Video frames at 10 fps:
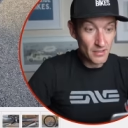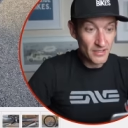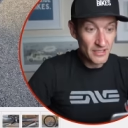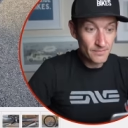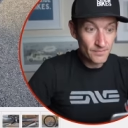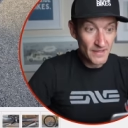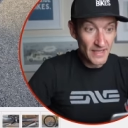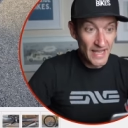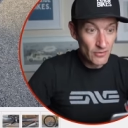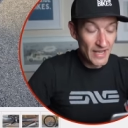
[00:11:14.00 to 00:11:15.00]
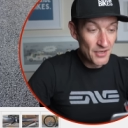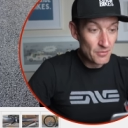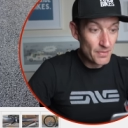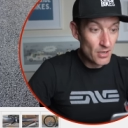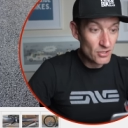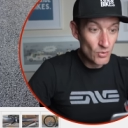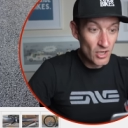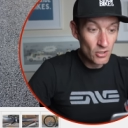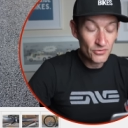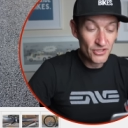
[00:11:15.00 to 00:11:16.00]
clean. Aero handlebar as
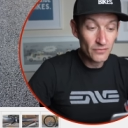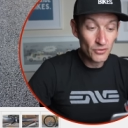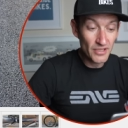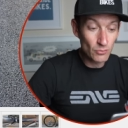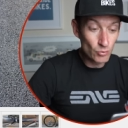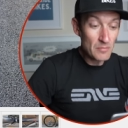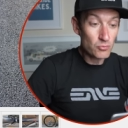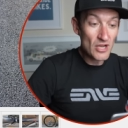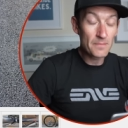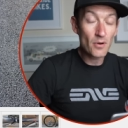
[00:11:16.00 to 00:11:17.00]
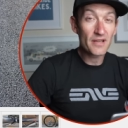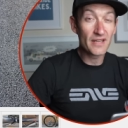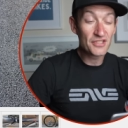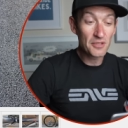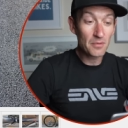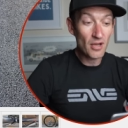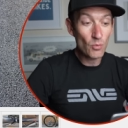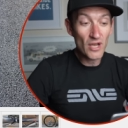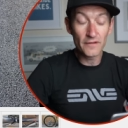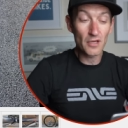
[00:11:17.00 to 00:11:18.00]
well. So if you want a rim brake bike that's super
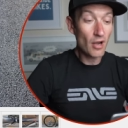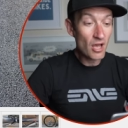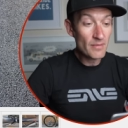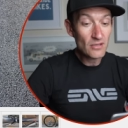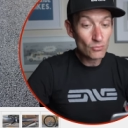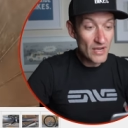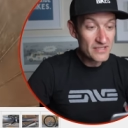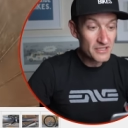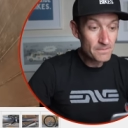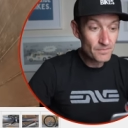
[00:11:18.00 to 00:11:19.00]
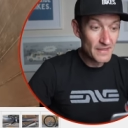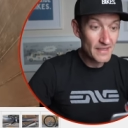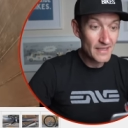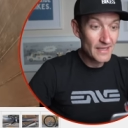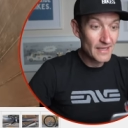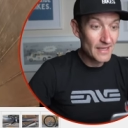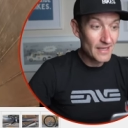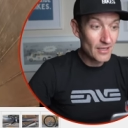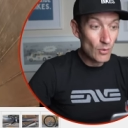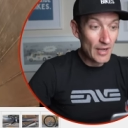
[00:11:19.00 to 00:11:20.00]
lightweight for climbing, racing,
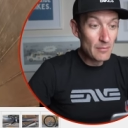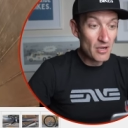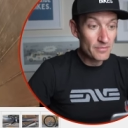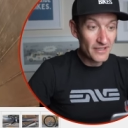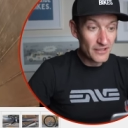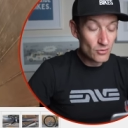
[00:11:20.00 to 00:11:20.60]
well, that might be a